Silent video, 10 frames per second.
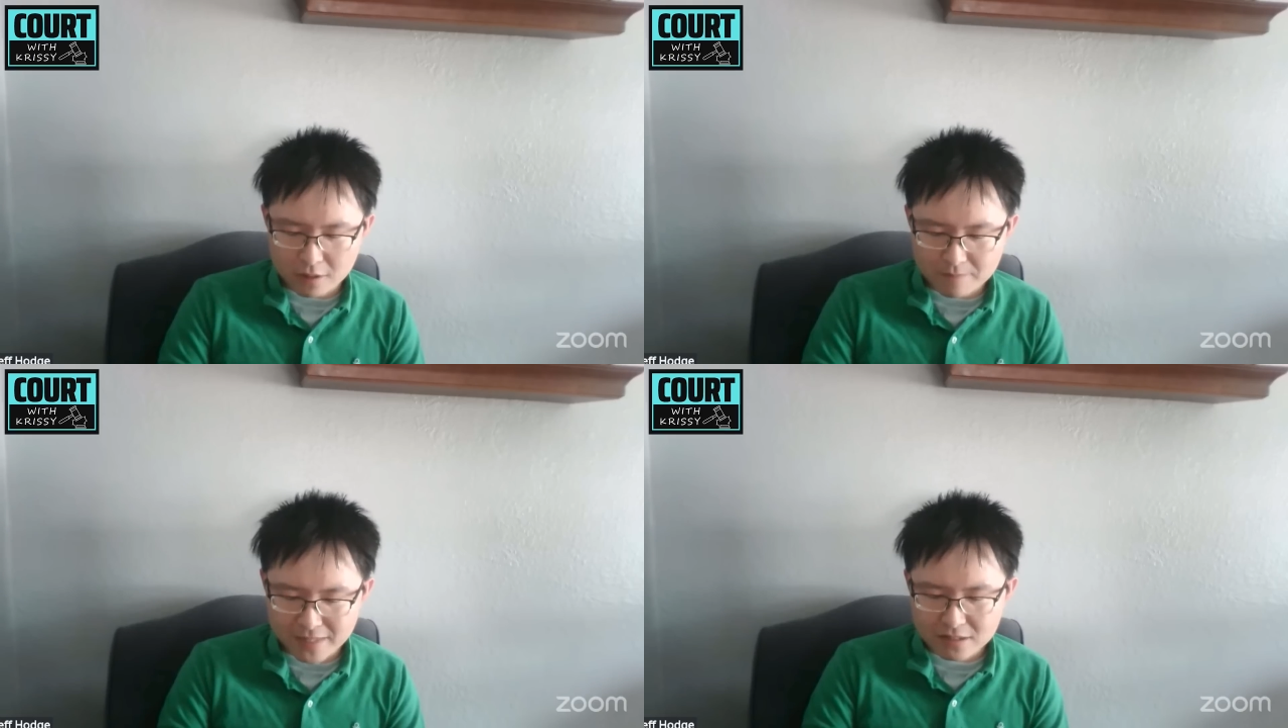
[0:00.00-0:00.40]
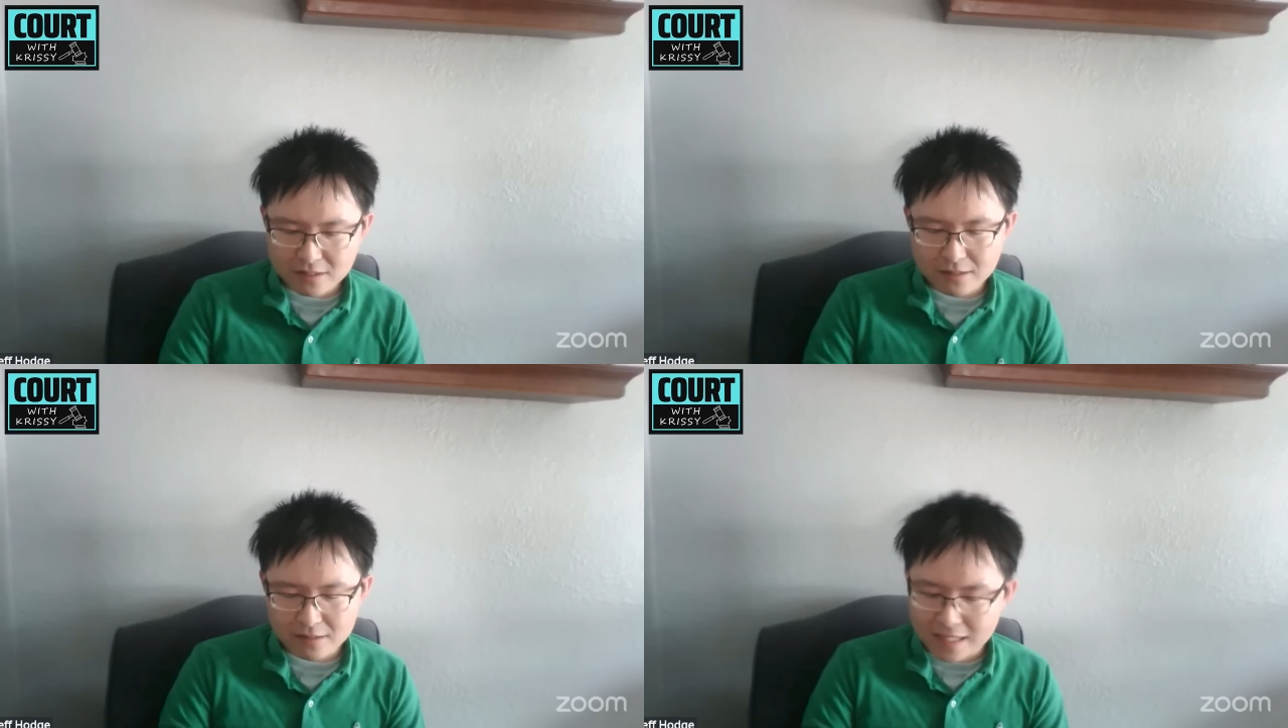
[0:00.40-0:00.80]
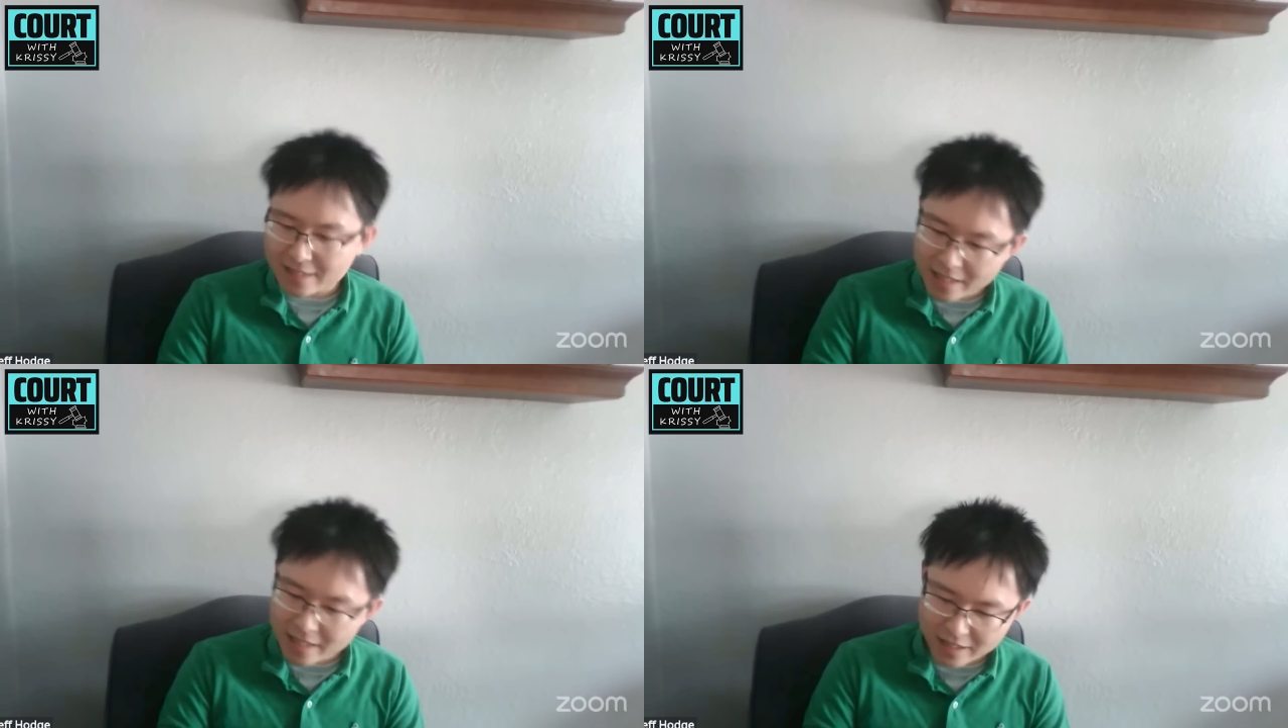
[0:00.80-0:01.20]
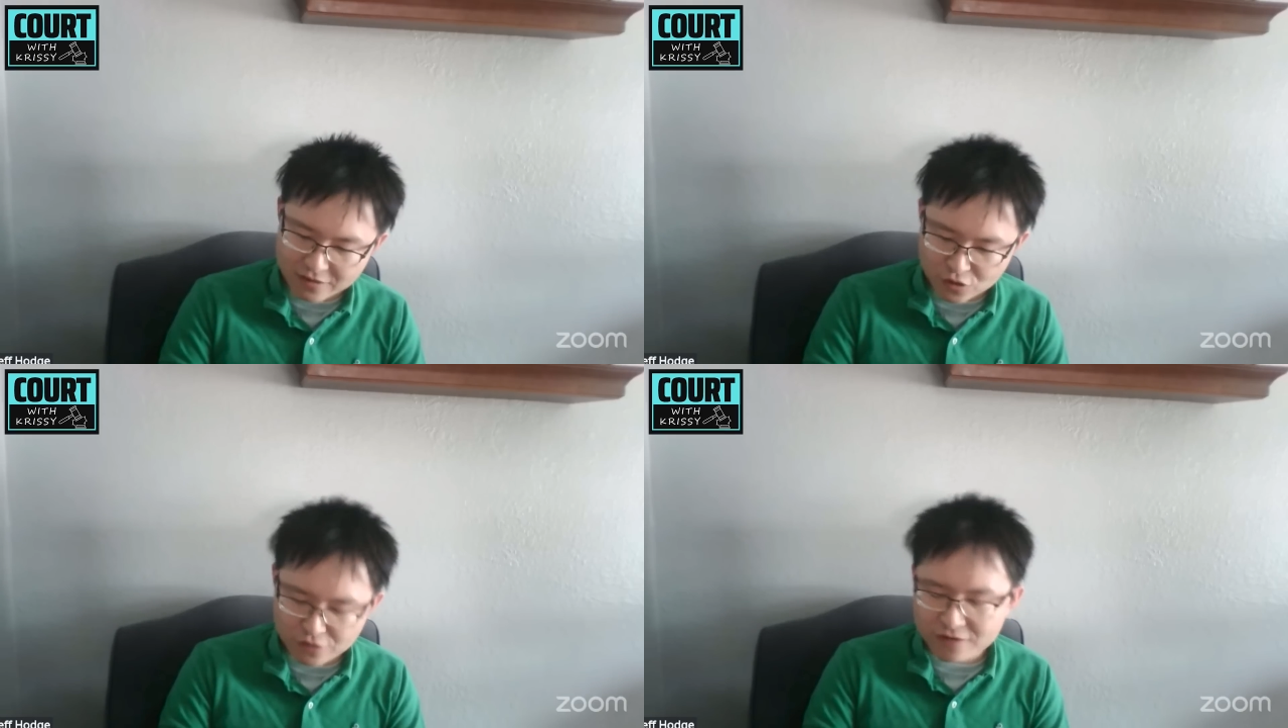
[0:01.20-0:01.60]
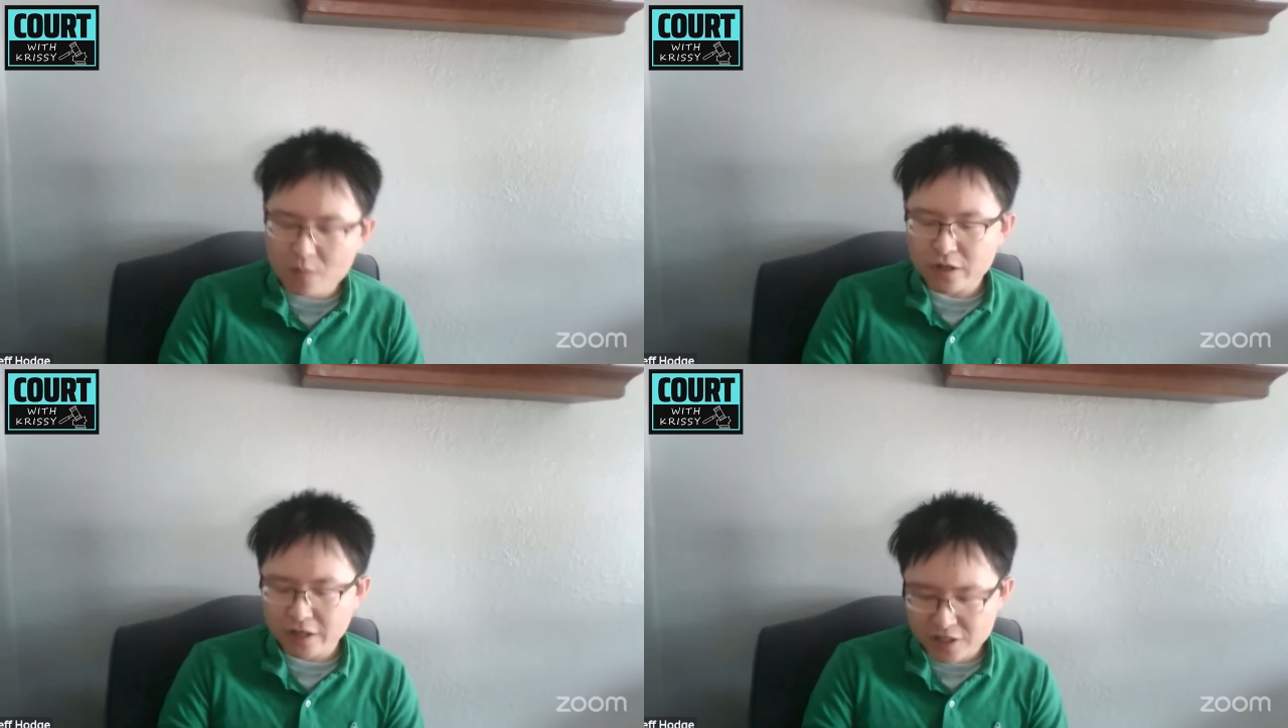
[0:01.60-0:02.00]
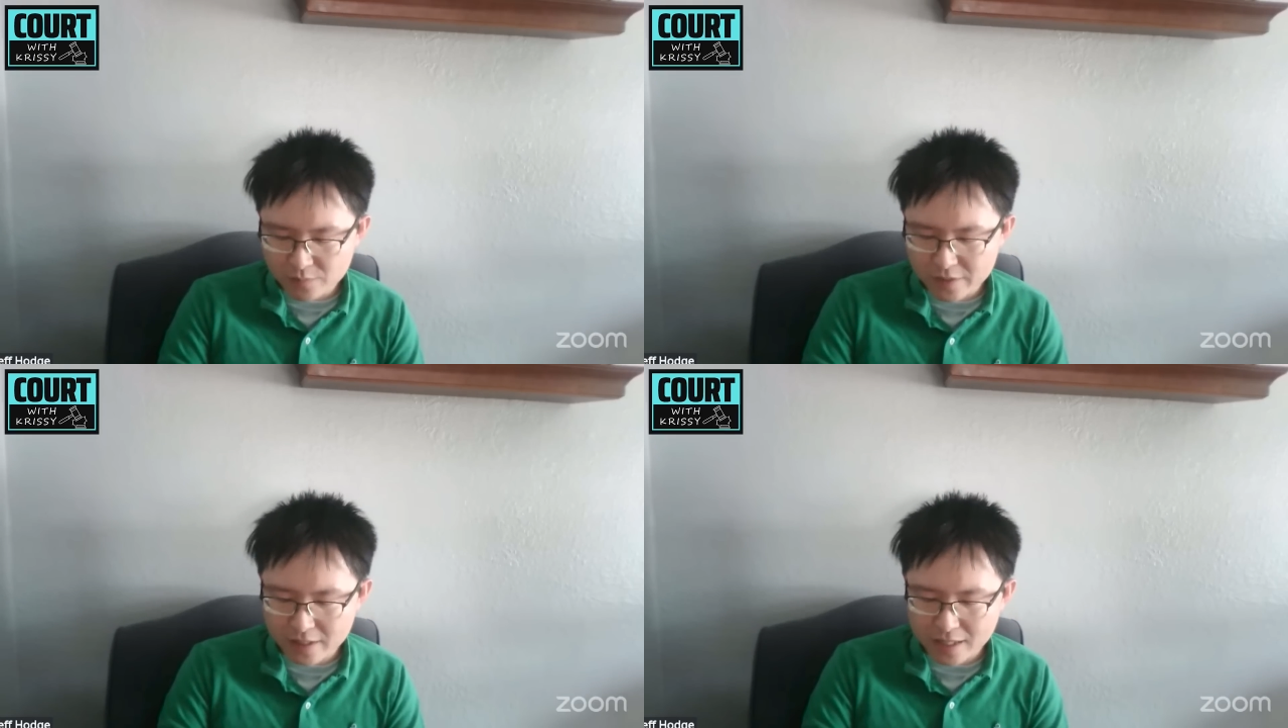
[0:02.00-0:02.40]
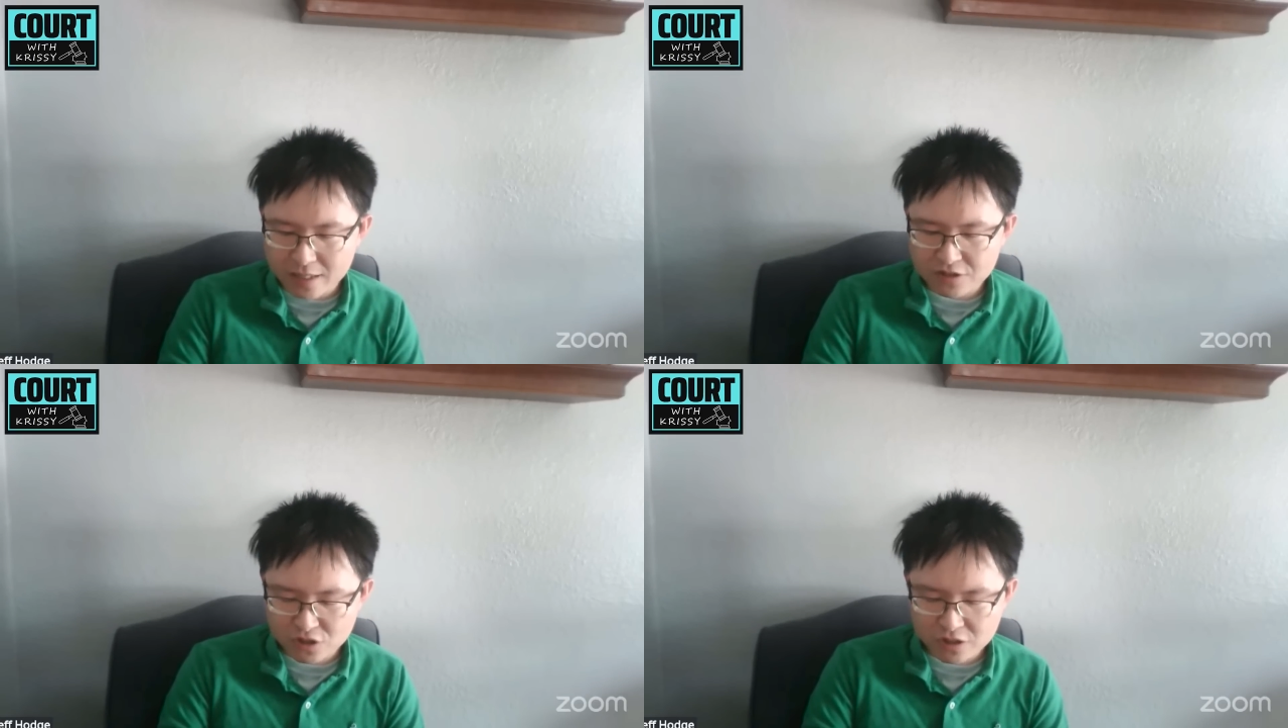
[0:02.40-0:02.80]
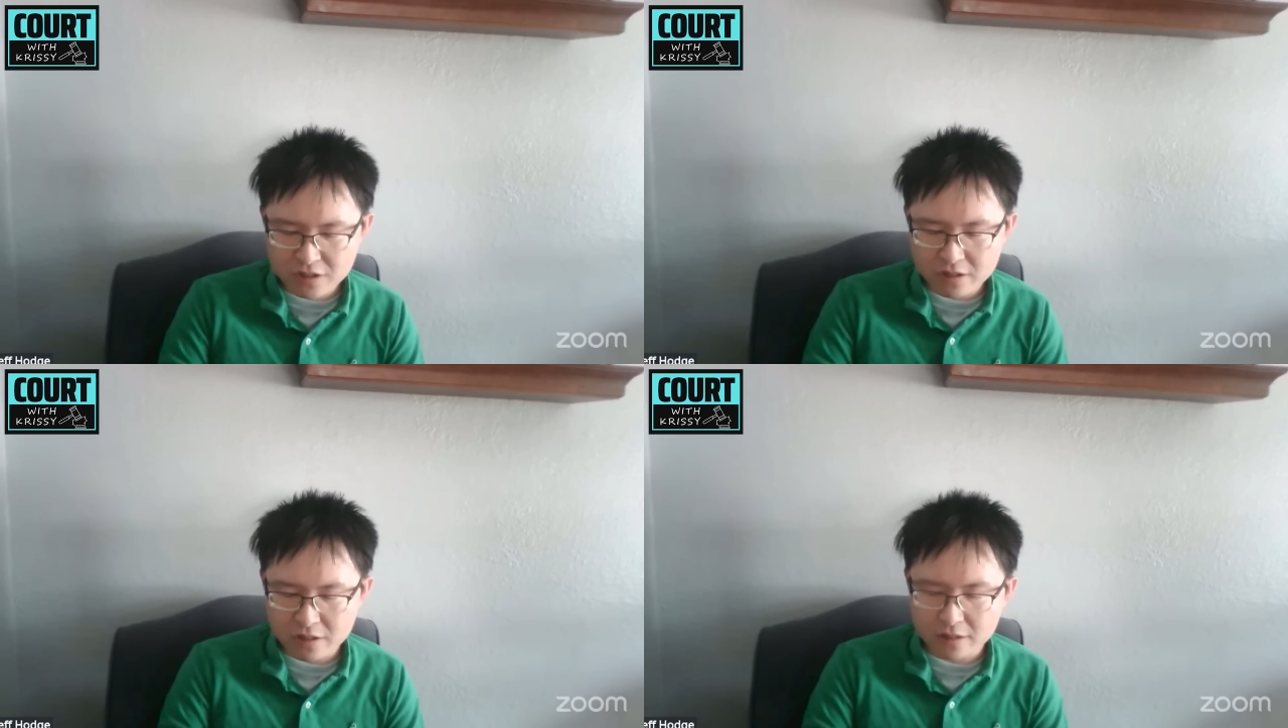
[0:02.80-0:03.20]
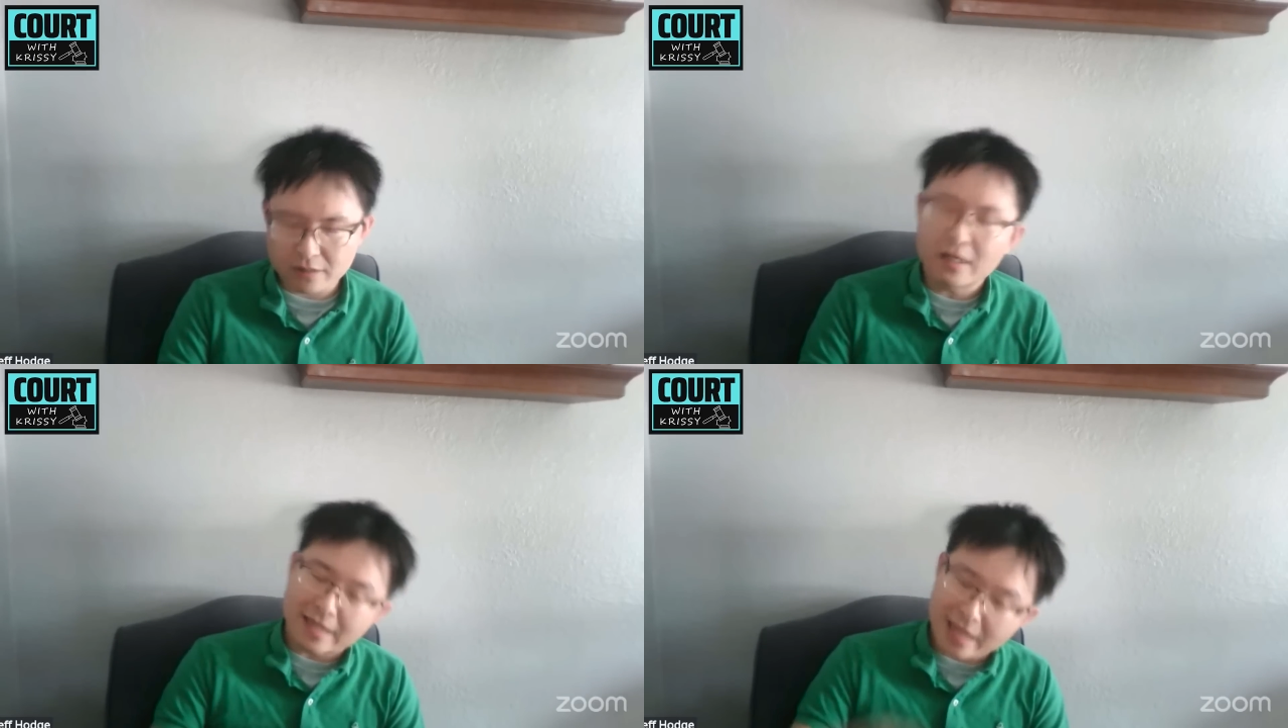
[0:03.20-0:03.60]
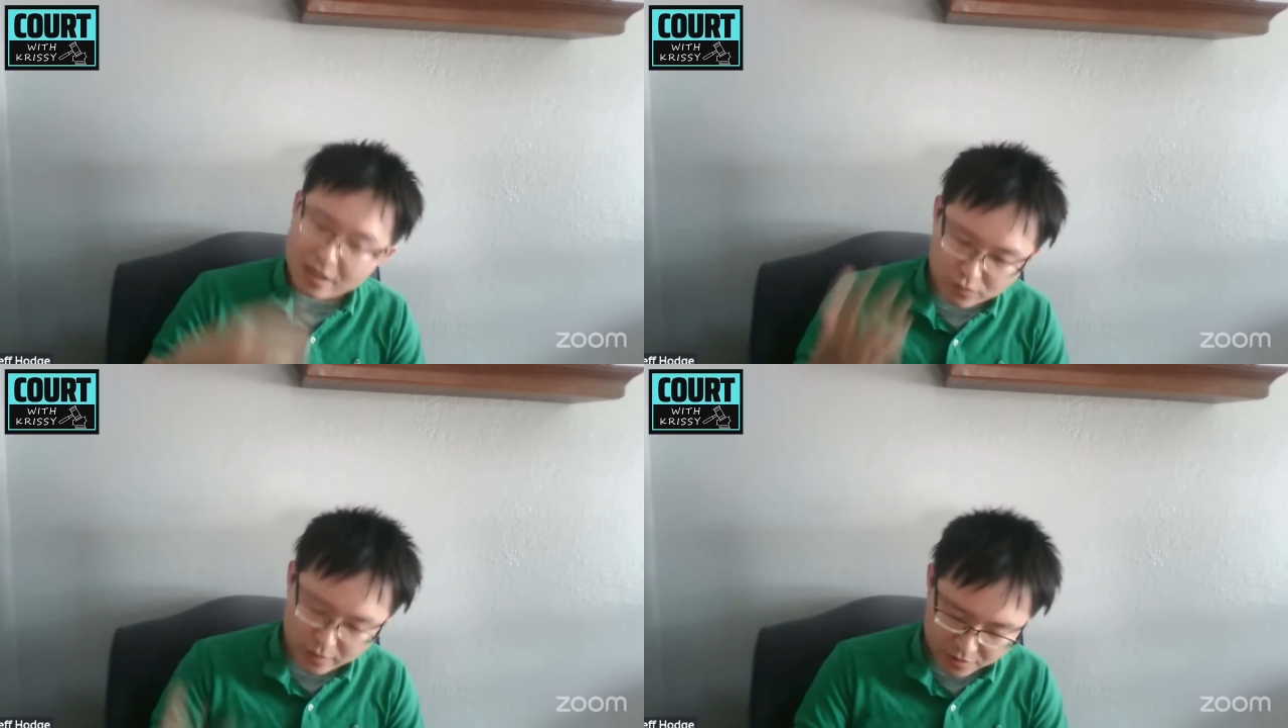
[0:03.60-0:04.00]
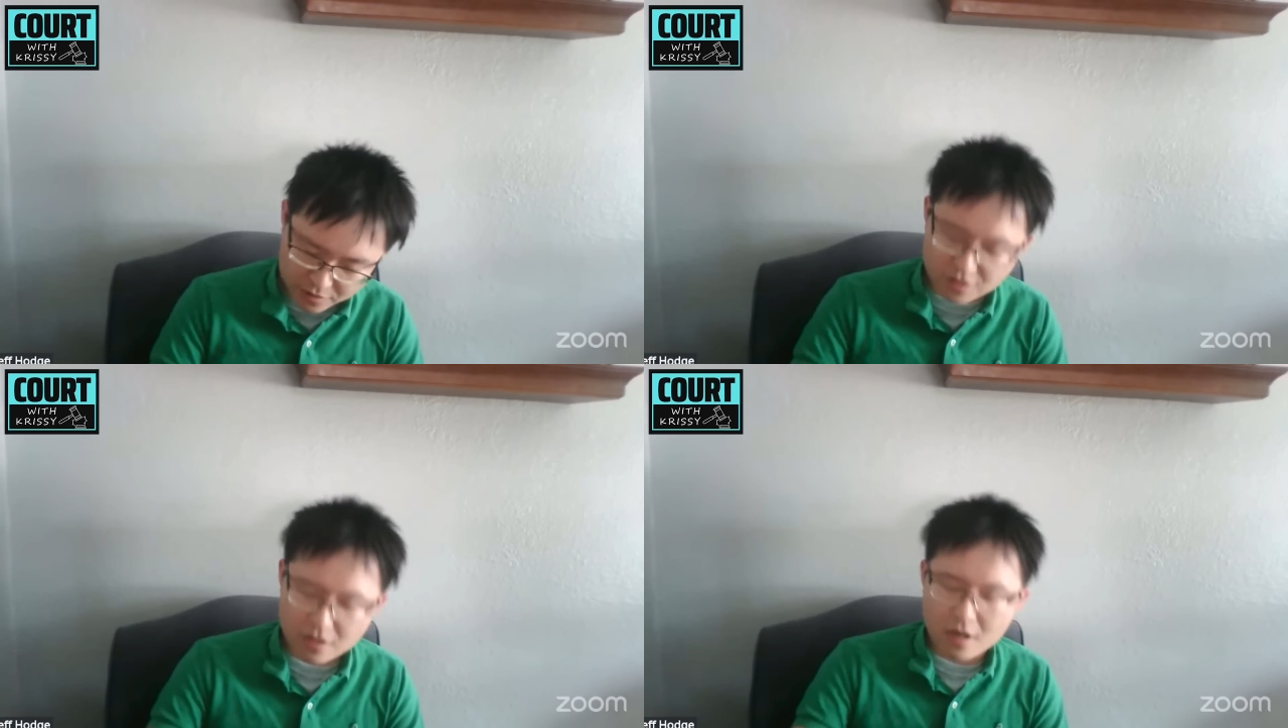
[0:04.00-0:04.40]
baseless attack to fabricate me as the terrorist,